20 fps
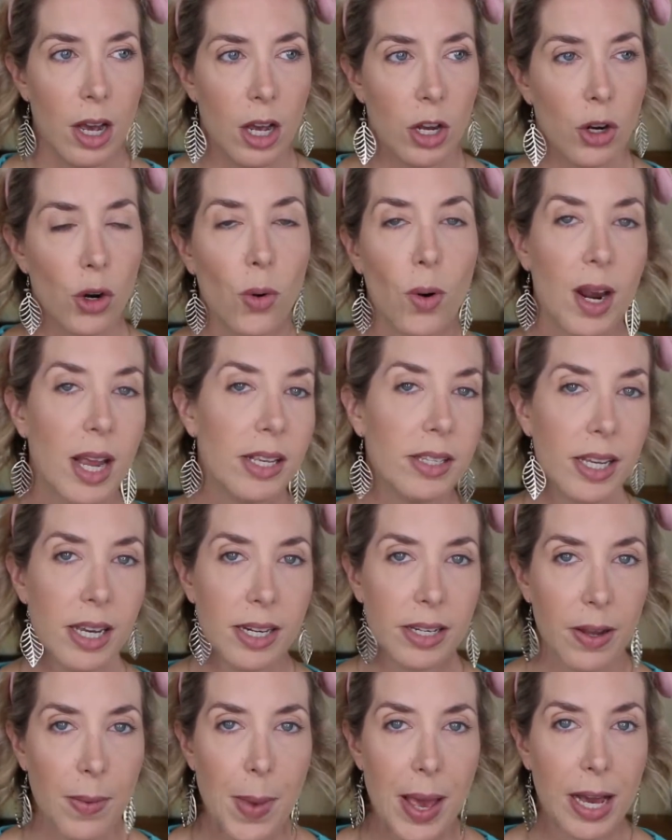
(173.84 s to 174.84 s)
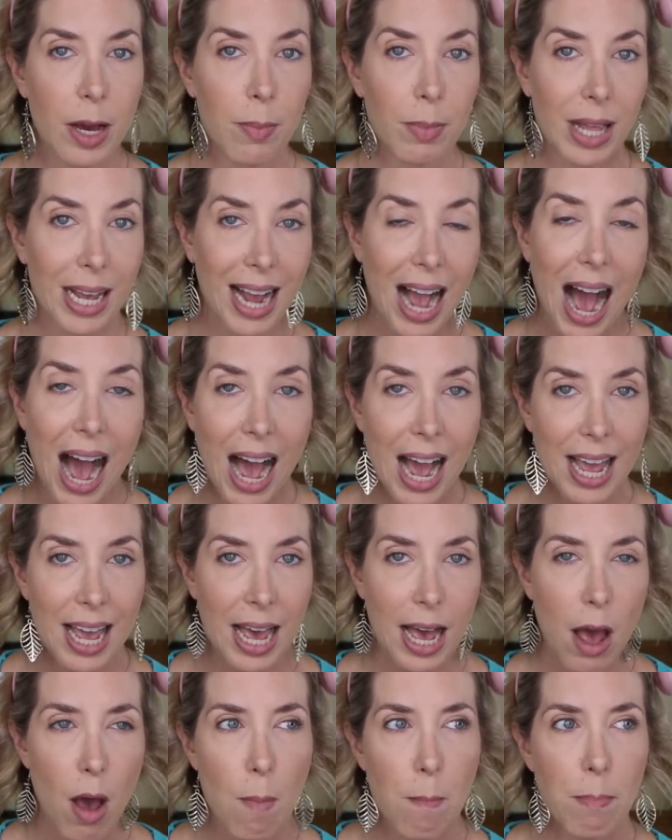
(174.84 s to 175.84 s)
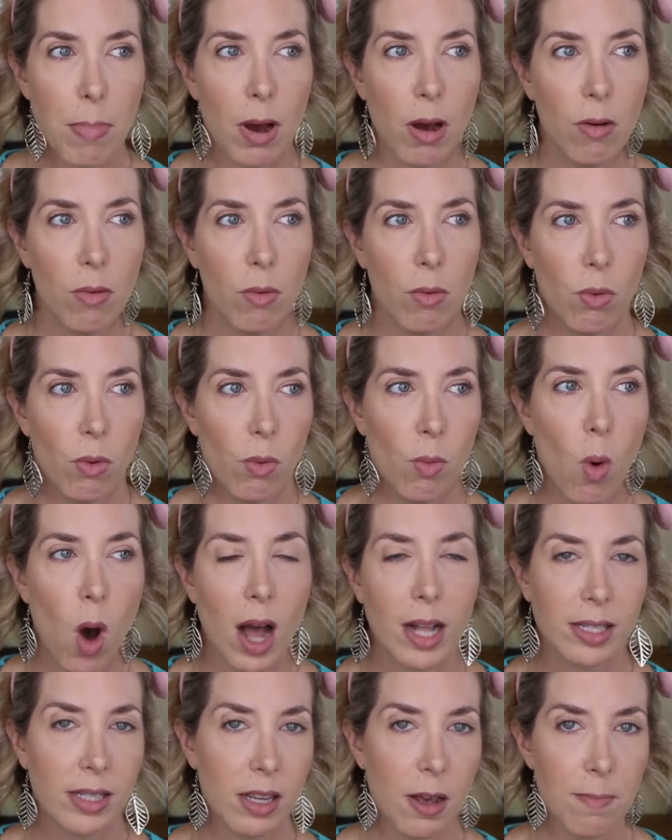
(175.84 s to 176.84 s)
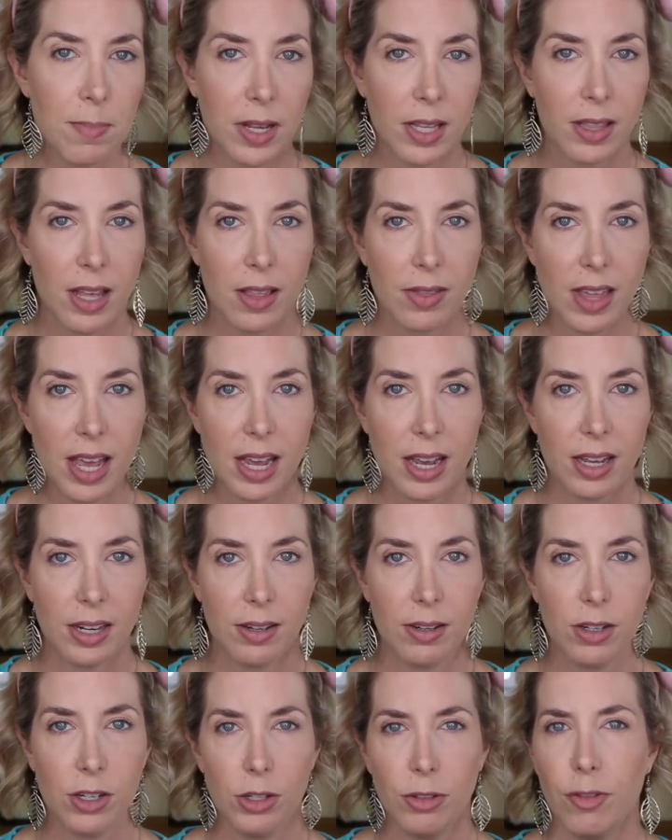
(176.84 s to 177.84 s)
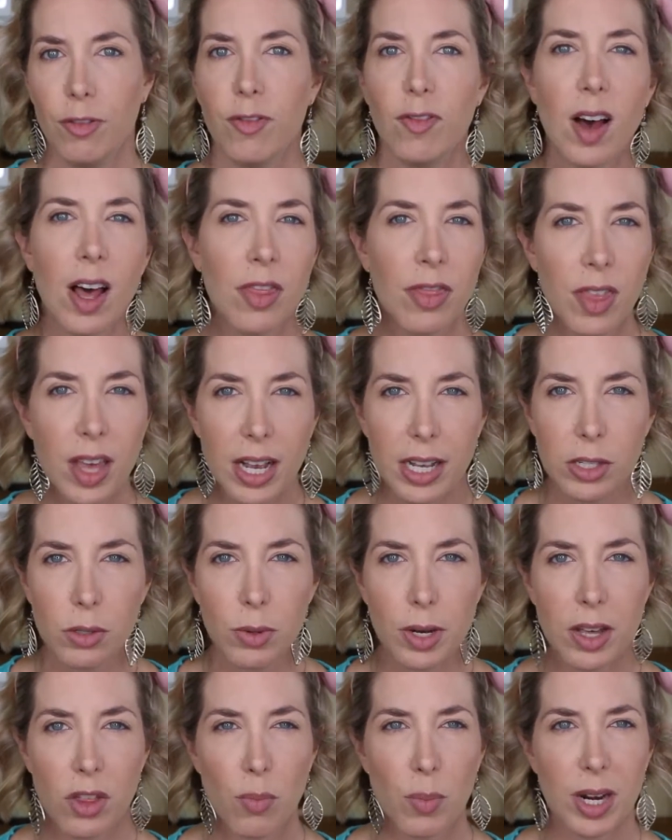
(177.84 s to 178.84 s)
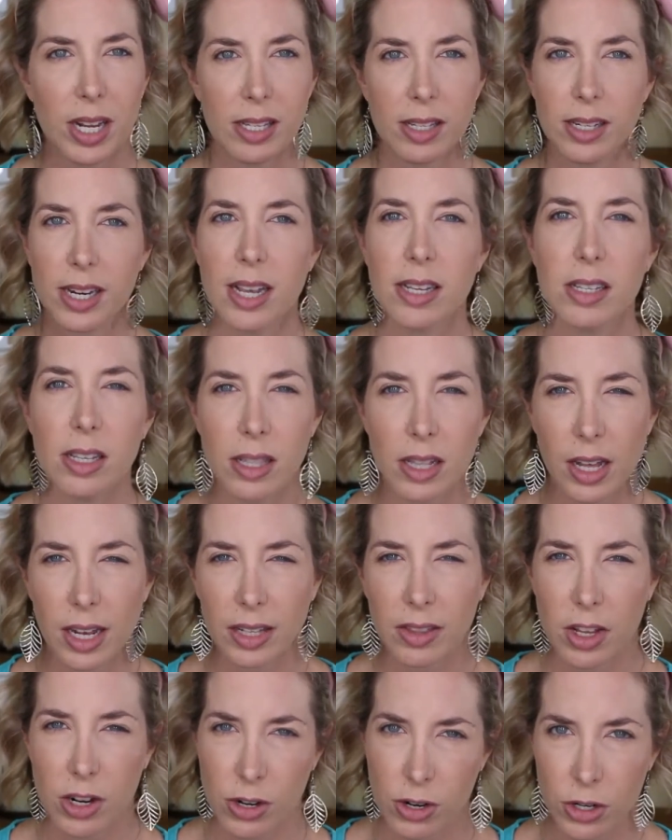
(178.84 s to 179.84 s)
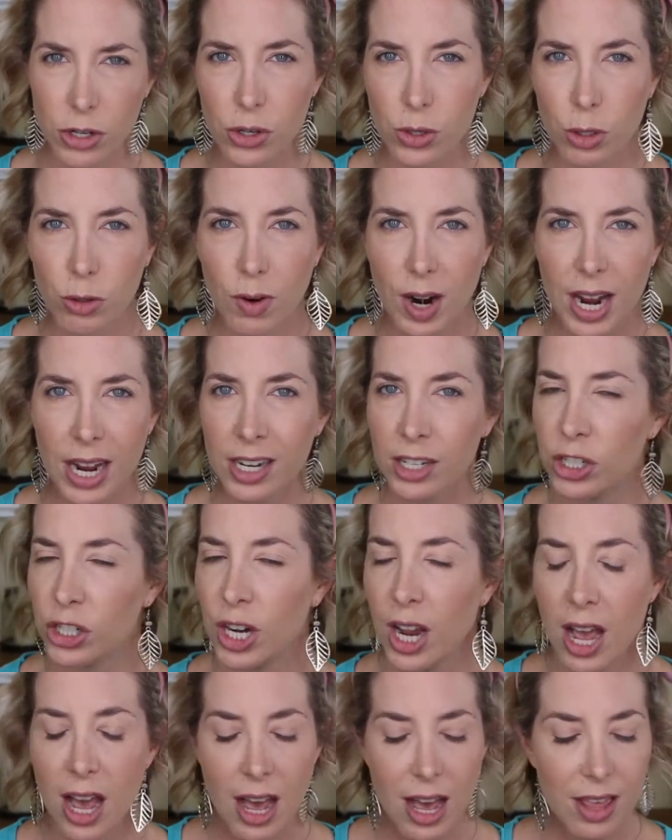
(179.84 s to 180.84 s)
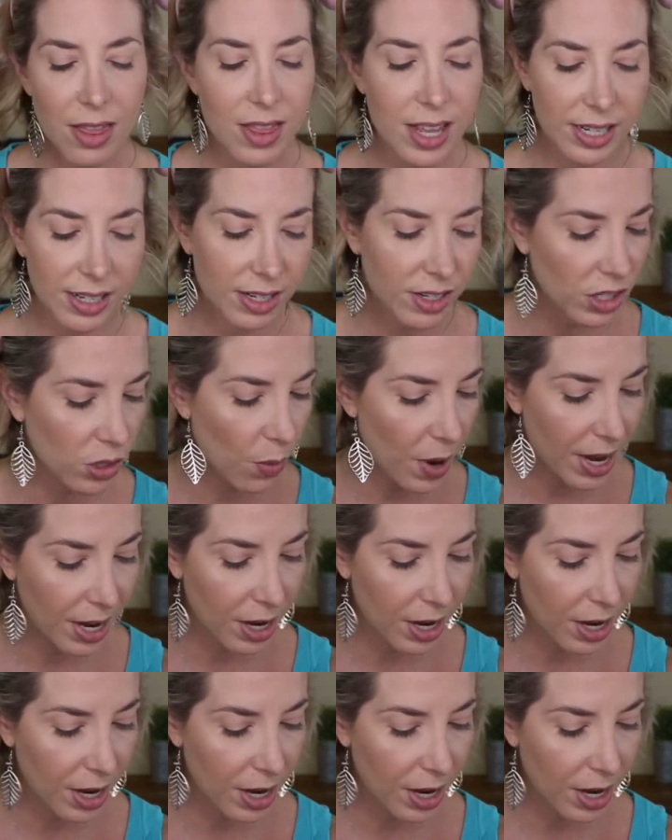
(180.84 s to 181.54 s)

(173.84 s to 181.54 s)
crazy into makeup like I am, but want something that they could do fun things with, but it stays in like the neutral range. This is the way